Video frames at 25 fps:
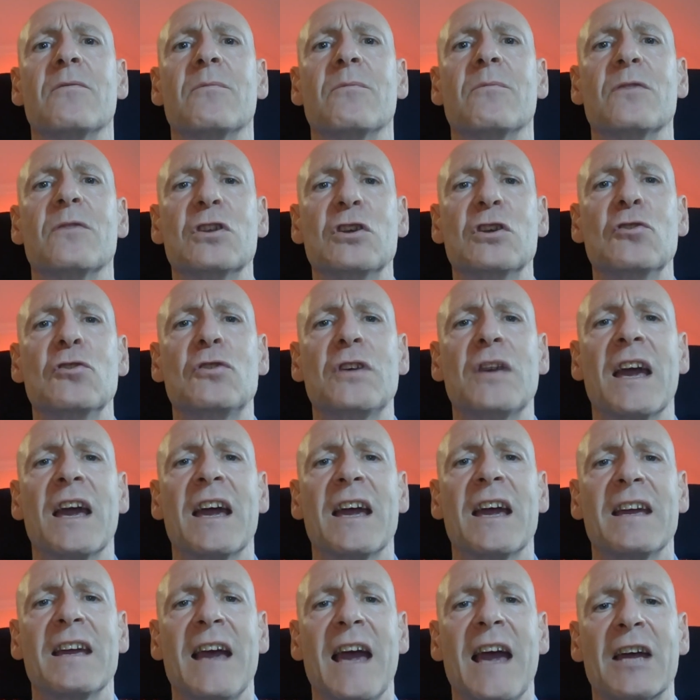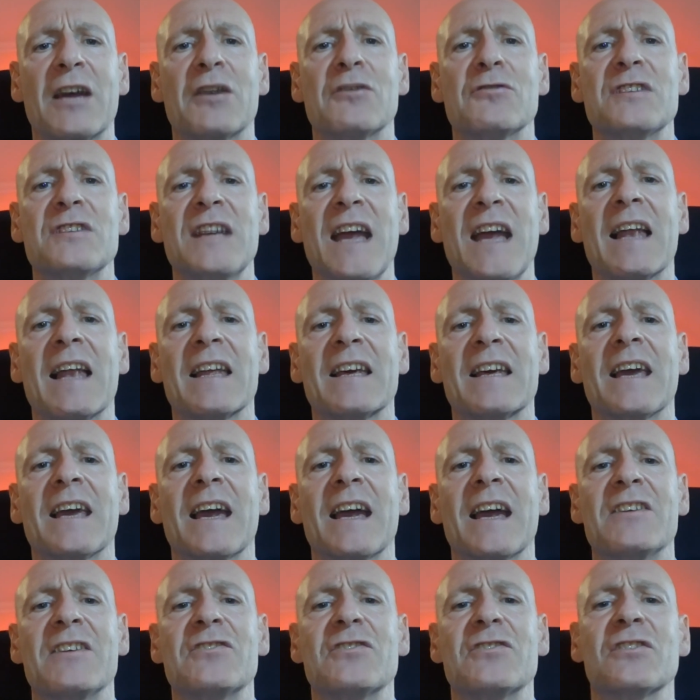The UK equity
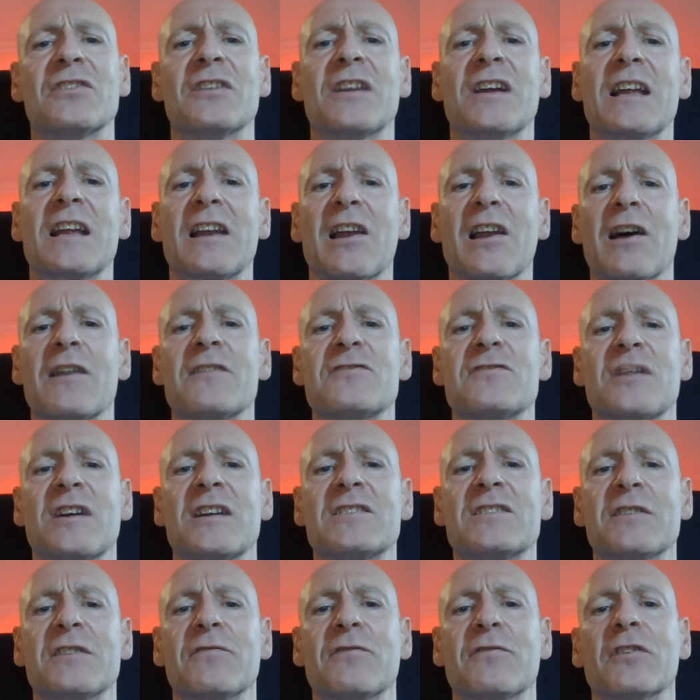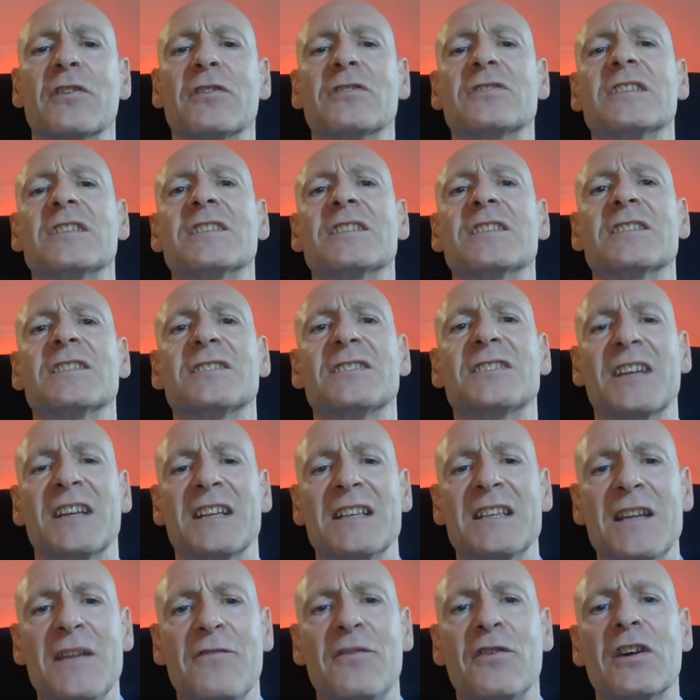allocation in LifeStrategy funds is
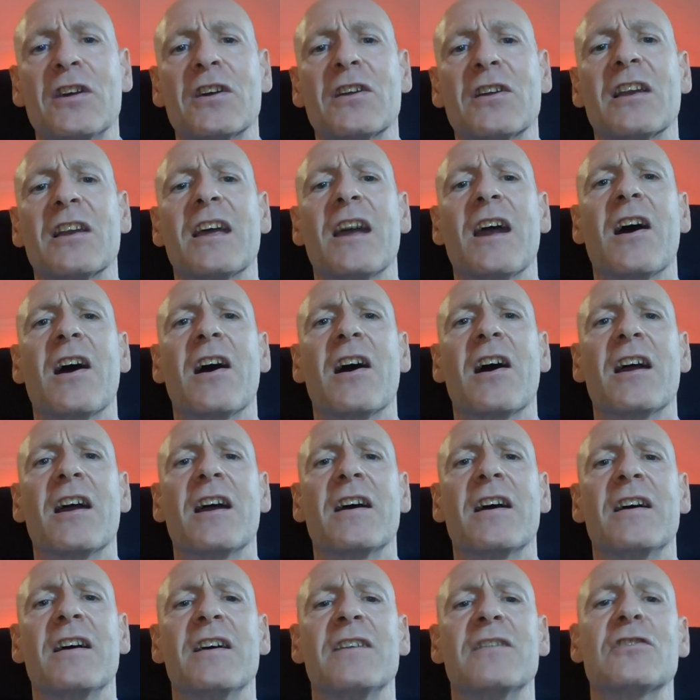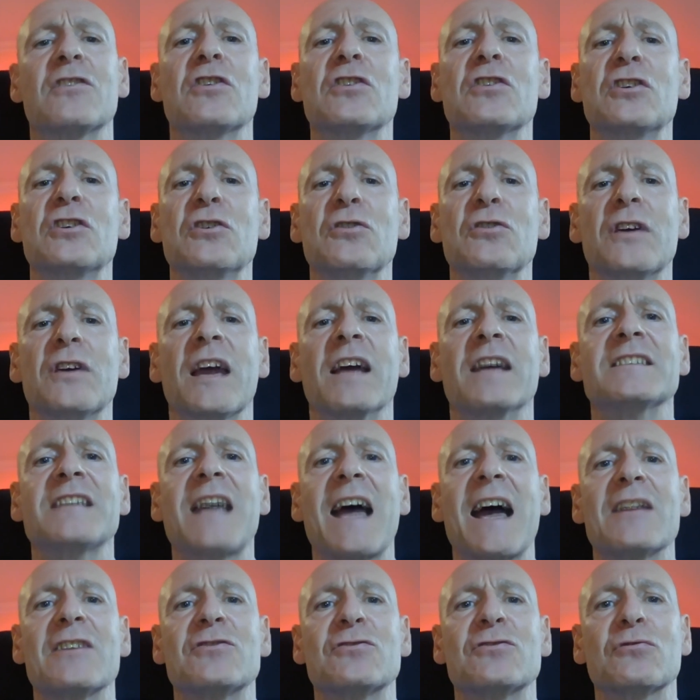significantly higher than the UK's
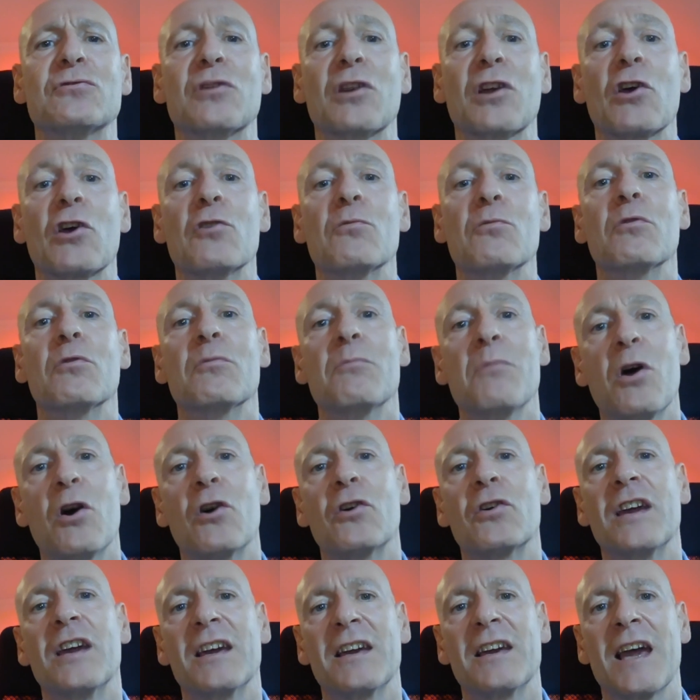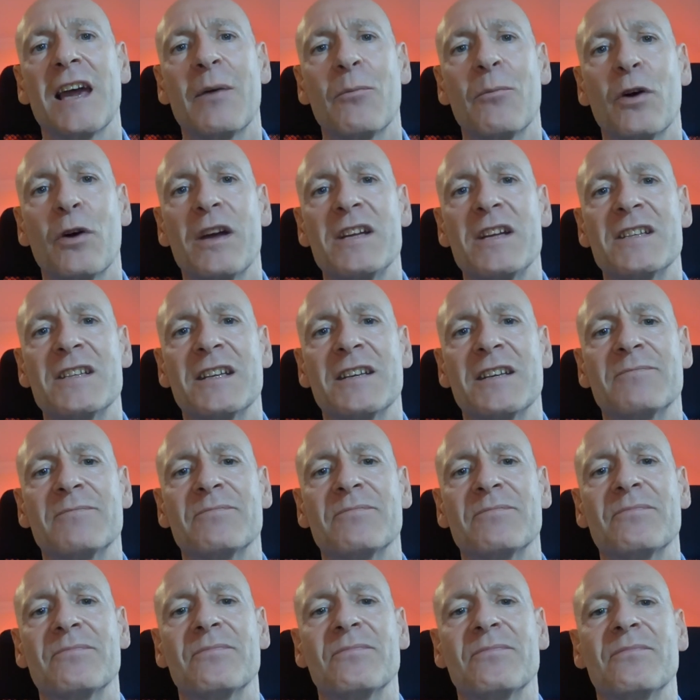actual global market cap weighting.
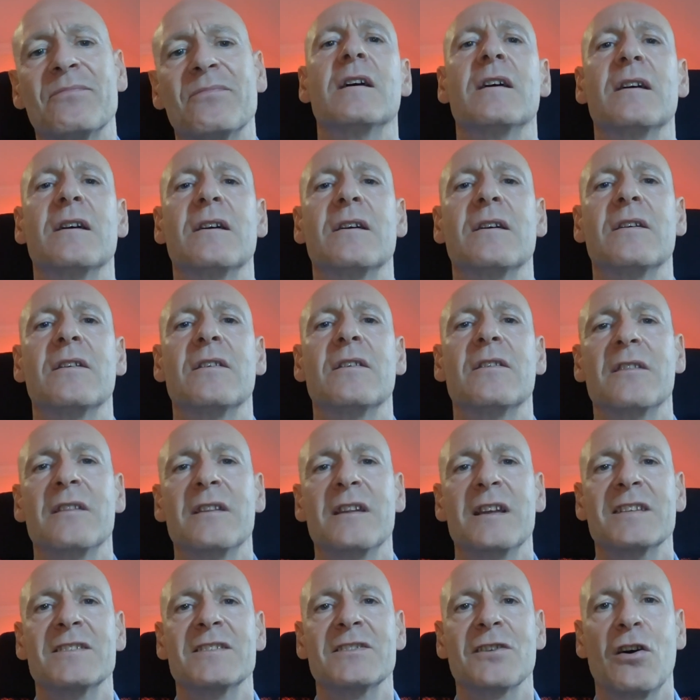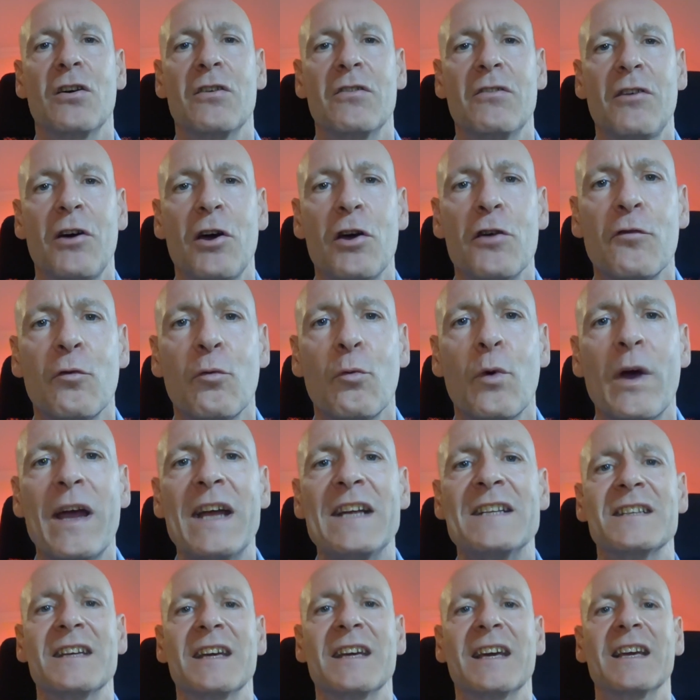This
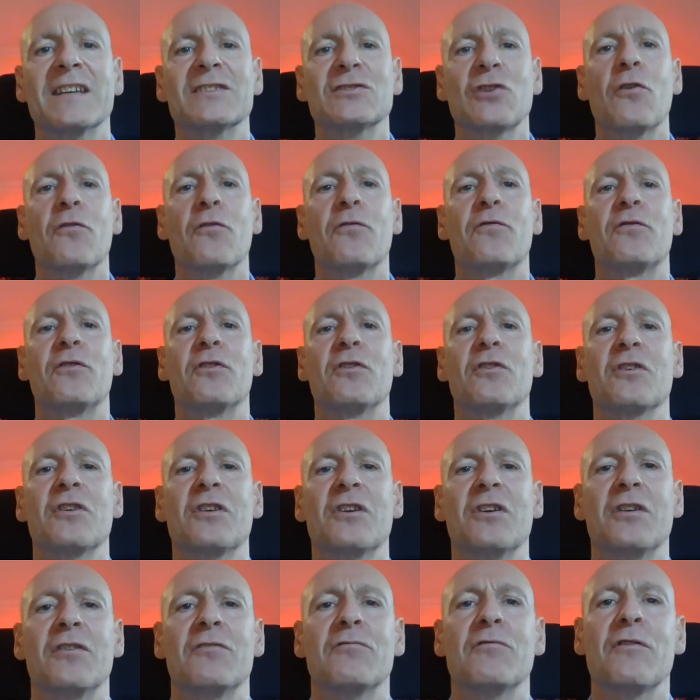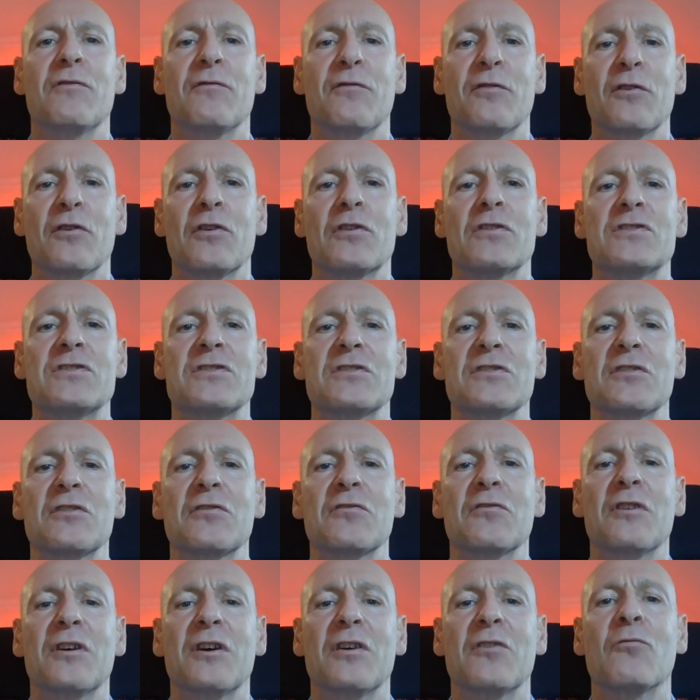overweighting is often referred
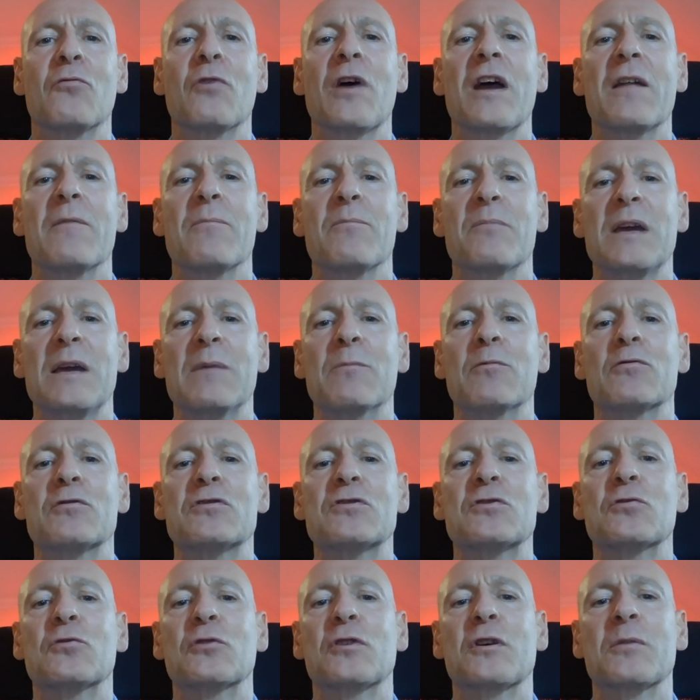to when people talk